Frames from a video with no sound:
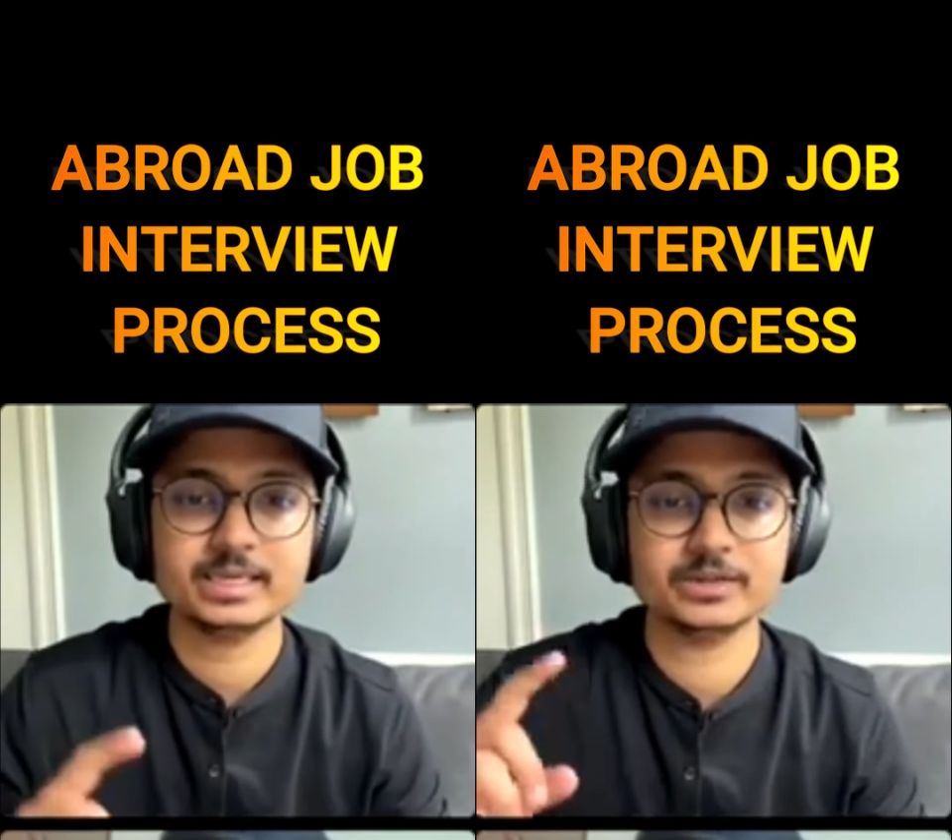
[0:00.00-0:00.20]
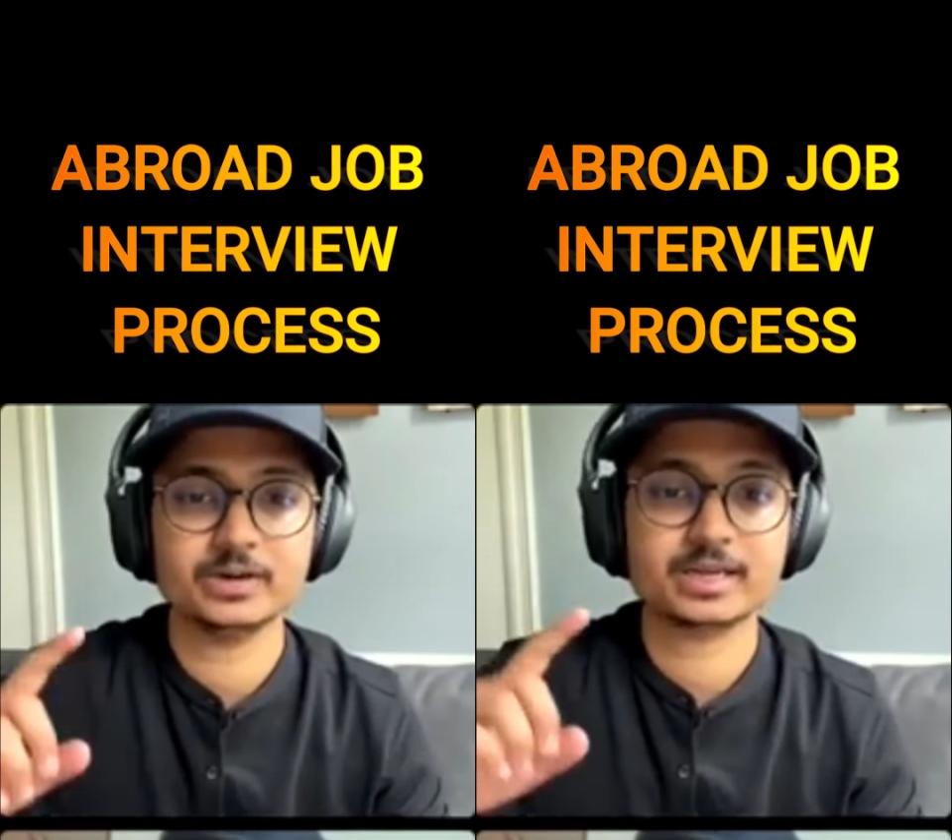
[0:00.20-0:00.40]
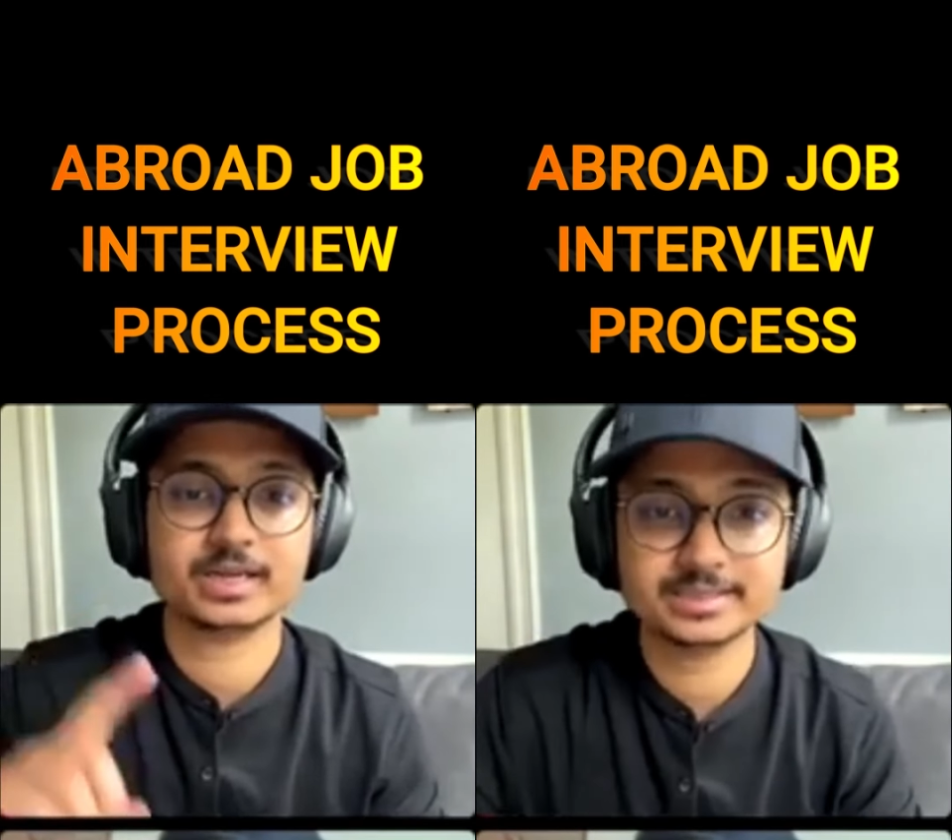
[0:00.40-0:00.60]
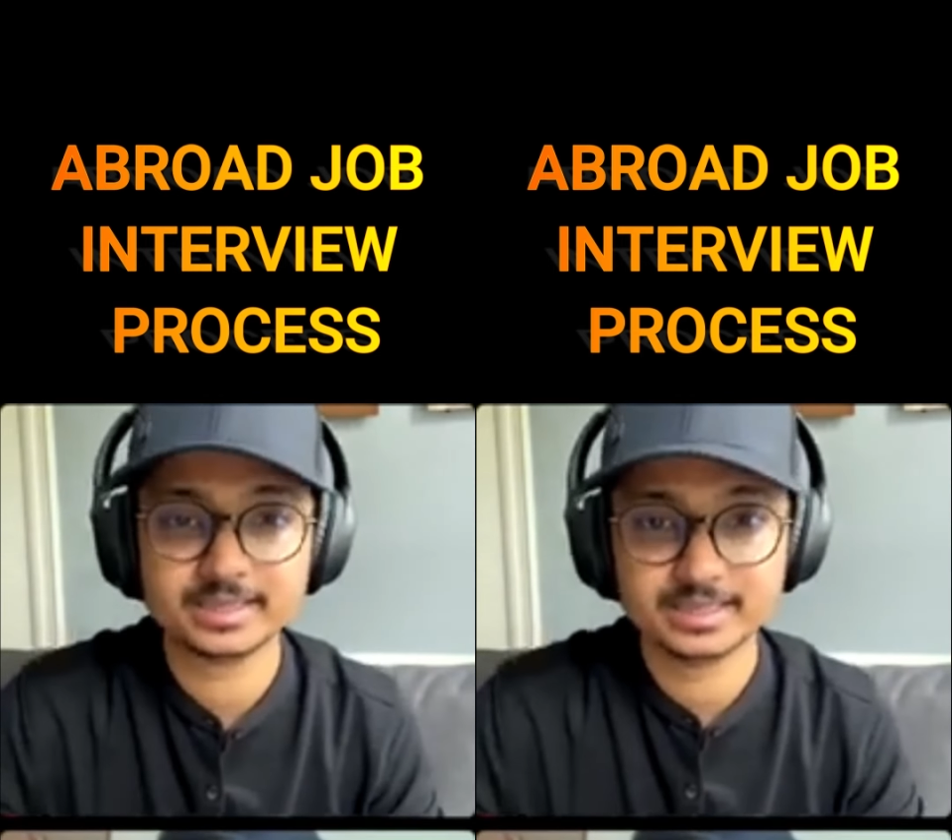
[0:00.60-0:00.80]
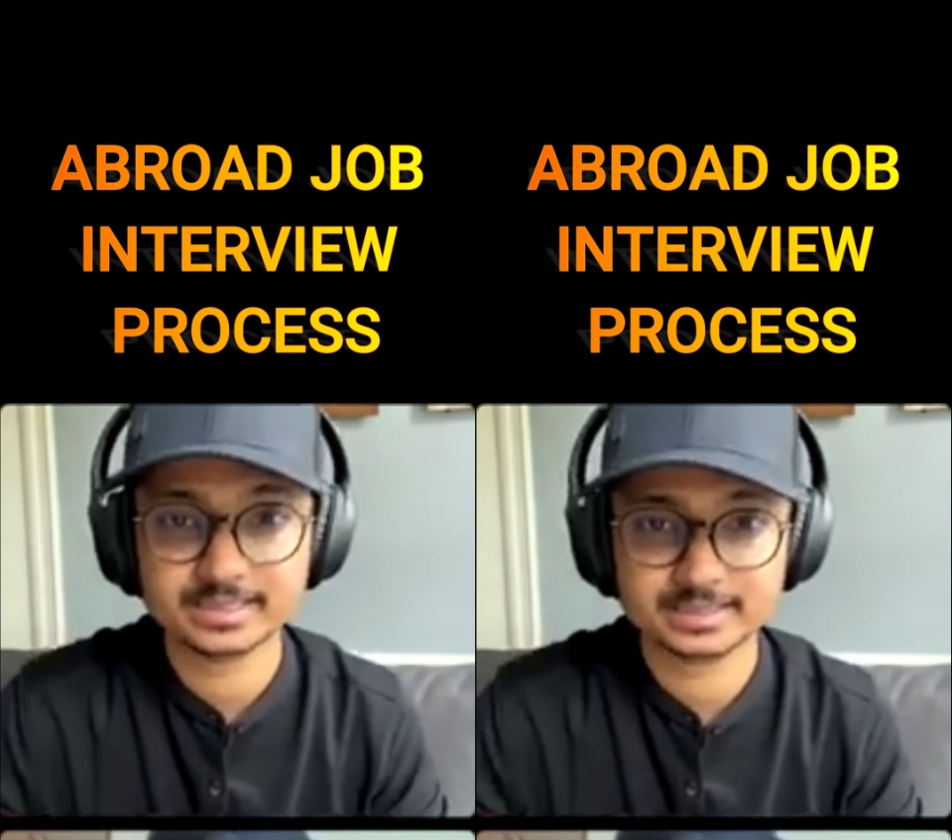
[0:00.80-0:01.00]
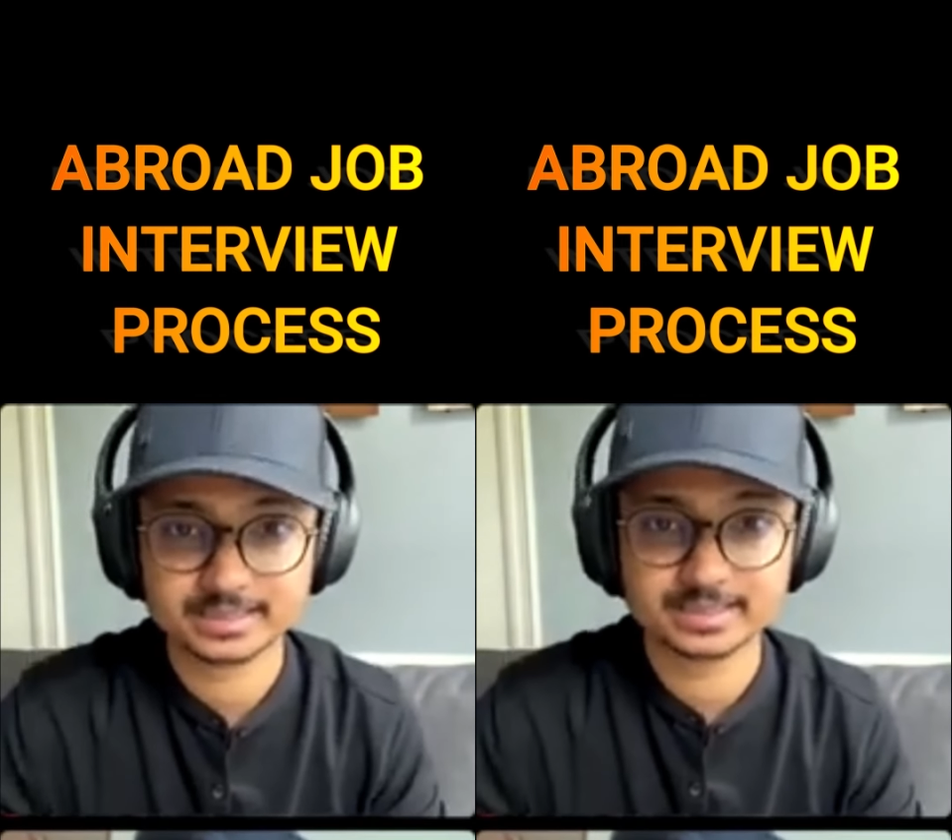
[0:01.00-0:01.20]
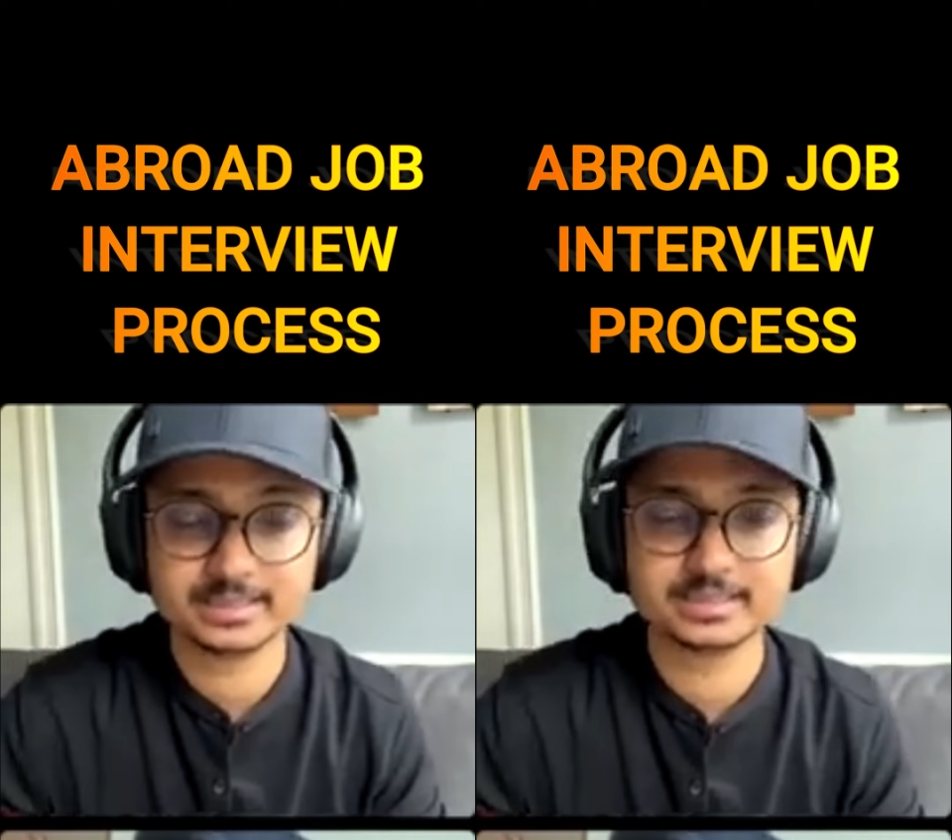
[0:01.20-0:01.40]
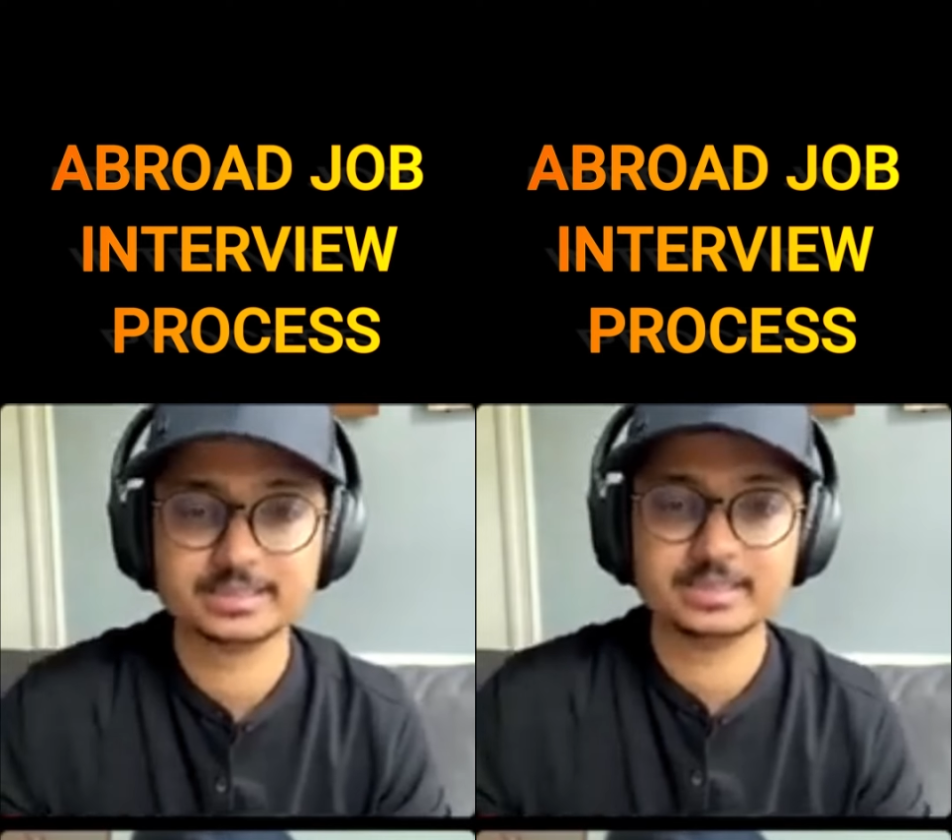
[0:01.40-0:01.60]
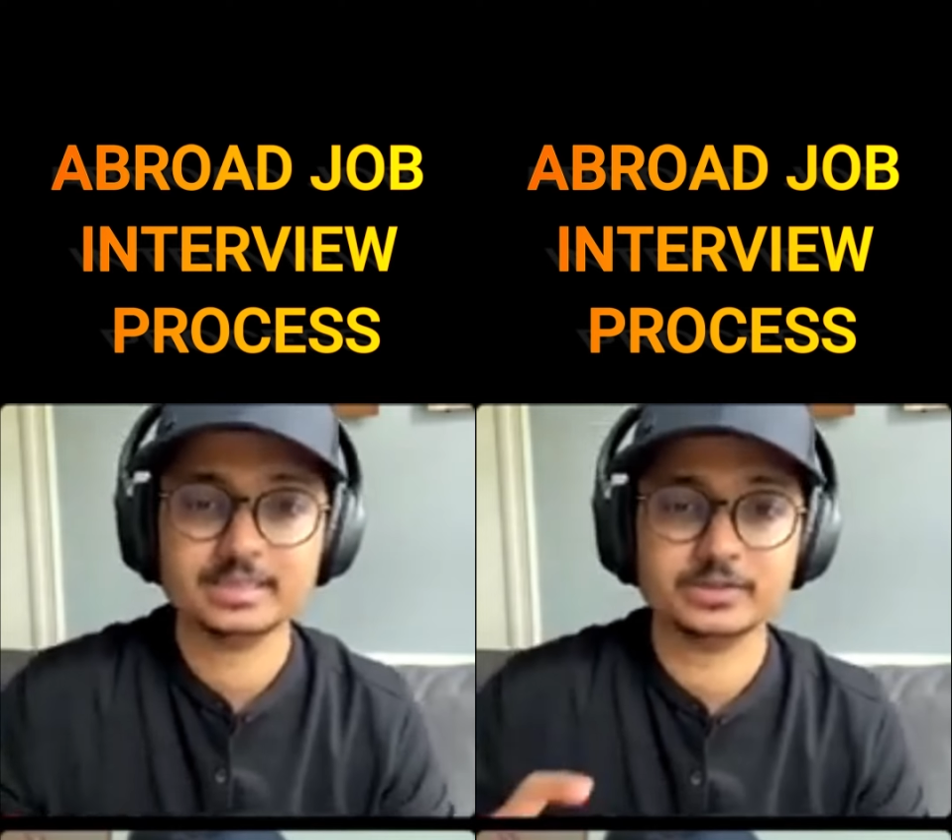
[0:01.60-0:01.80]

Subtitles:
your consultant skills,